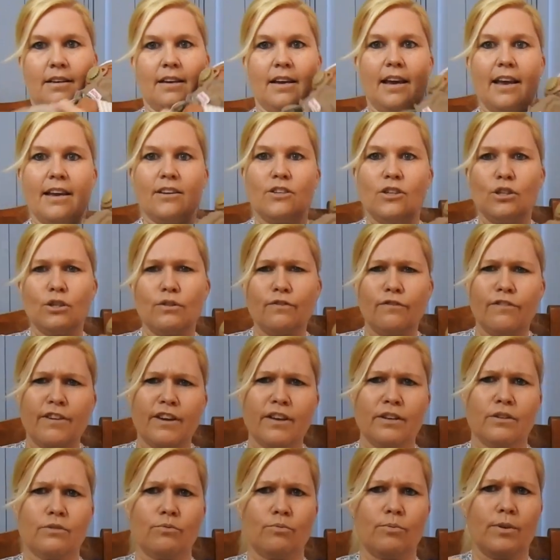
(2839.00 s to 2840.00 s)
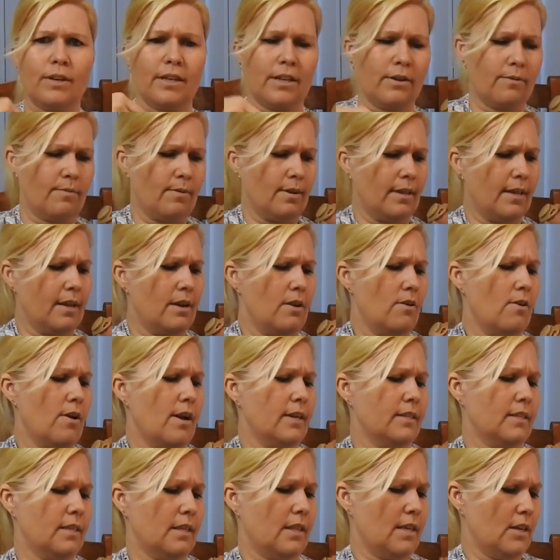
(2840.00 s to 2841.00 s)
He just feels really, really
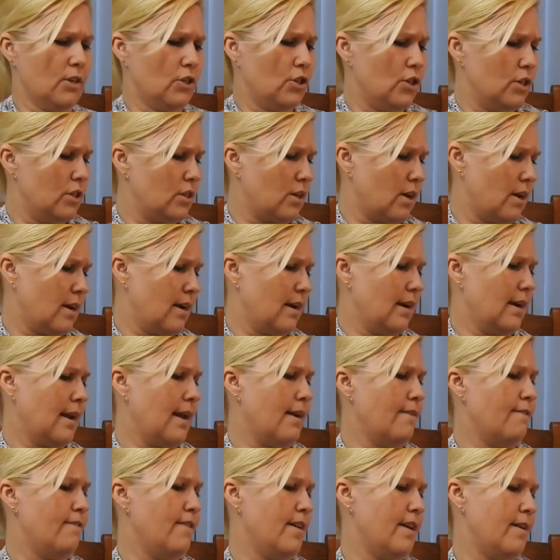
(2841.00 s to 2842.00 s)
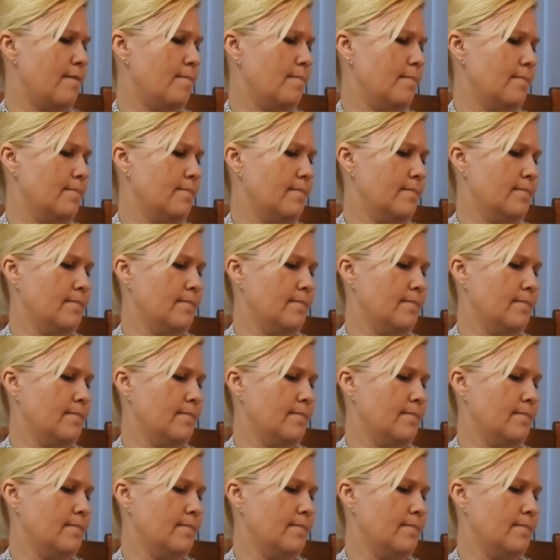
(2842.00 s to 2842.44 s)
nice. I think she's going to love him.